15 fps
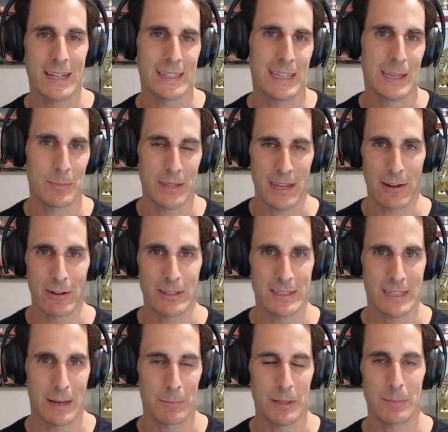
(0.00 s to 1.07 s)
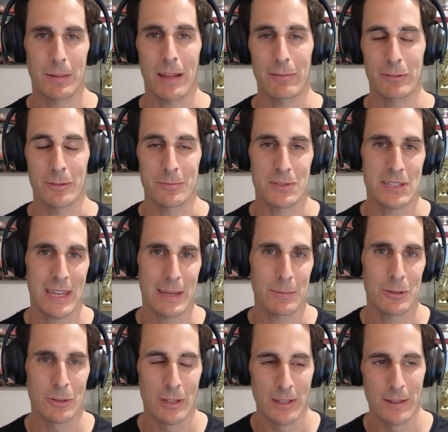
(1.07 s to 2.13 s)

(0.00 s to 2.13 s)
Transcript: keep the aerodynamic platform stable,